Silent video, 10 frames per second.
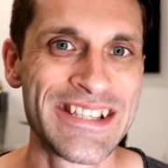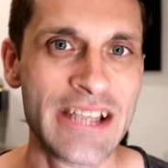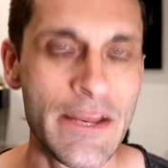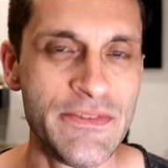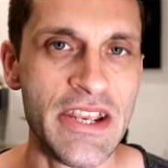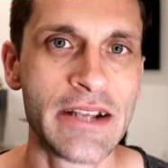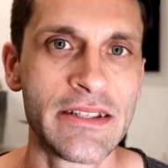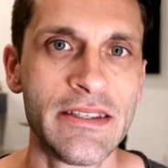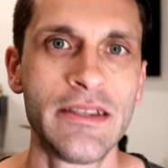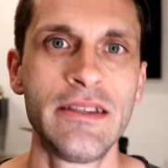
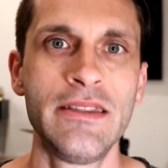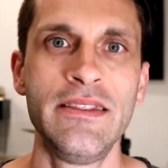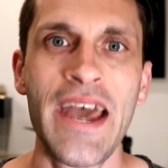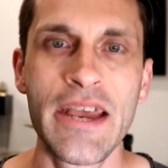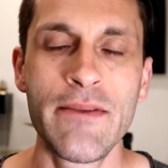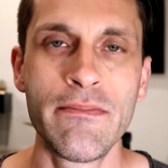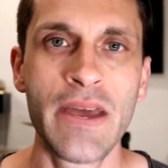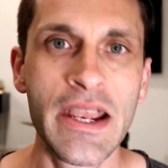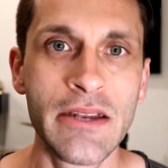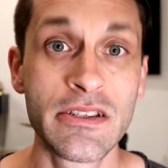subject that
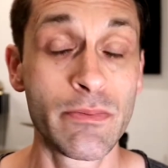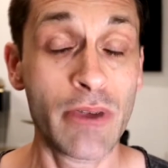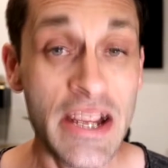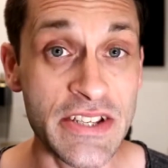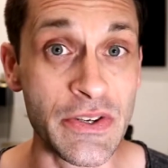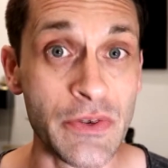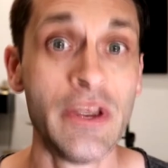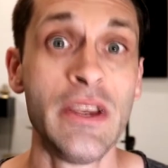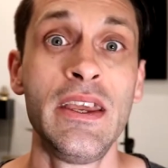might surprise you.